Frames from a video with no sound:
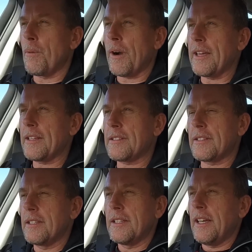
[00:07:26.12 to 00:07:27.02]
brakes,
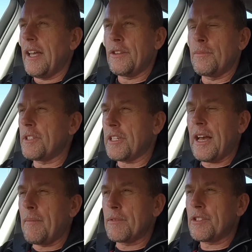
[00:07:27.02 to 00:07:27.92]
and you
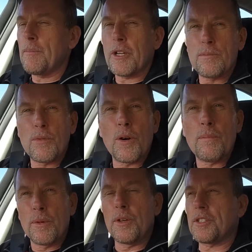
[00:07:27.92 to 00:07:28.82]
become so much more
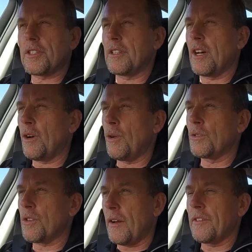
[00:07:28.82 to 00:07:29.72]
immersed in the whole
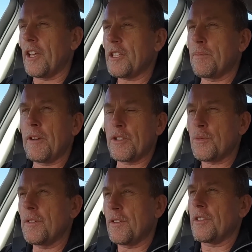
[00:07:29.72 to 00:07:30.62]
driving experience
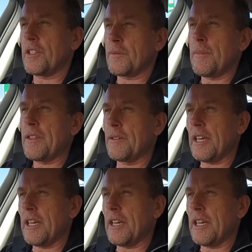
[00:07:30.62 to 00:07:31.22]
when you've got this manual